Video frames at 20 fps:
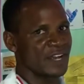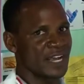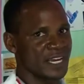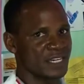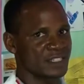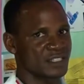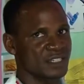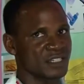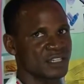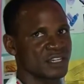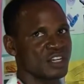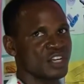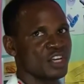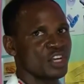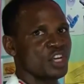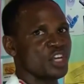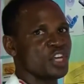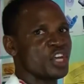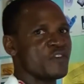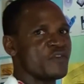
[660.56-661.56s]
x.
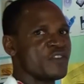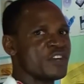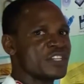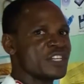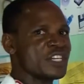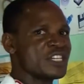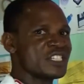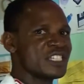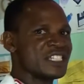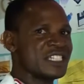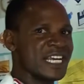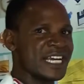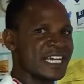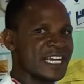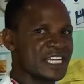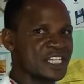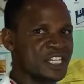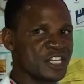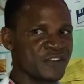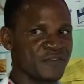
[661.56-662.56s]
If it is
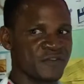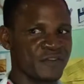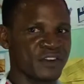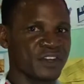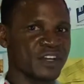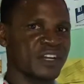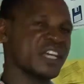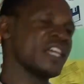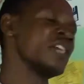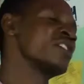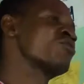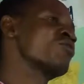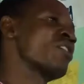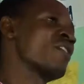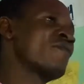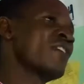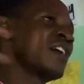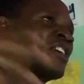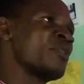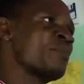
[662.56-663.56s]
negative, it's
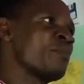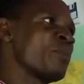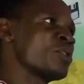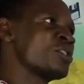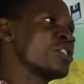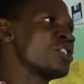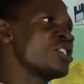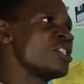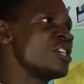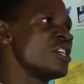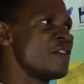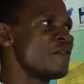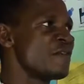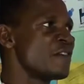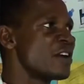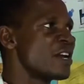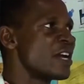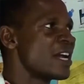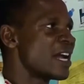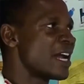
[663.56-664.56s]
traveling at the positive
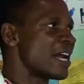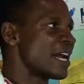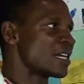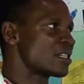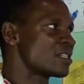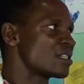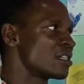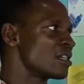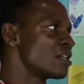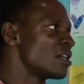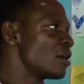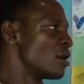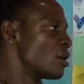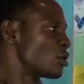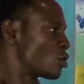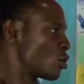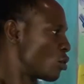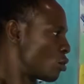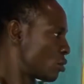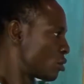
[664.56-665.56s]
x.
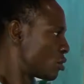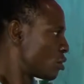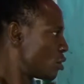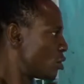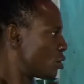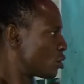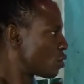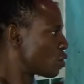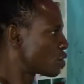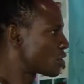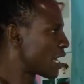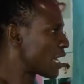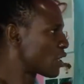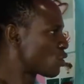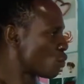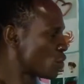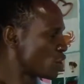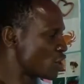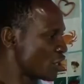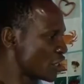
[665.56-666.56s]
So to start
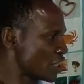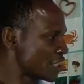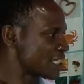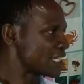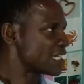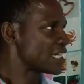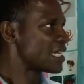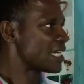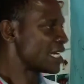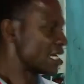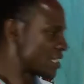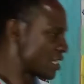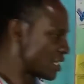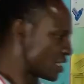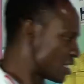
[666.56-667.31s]
with this is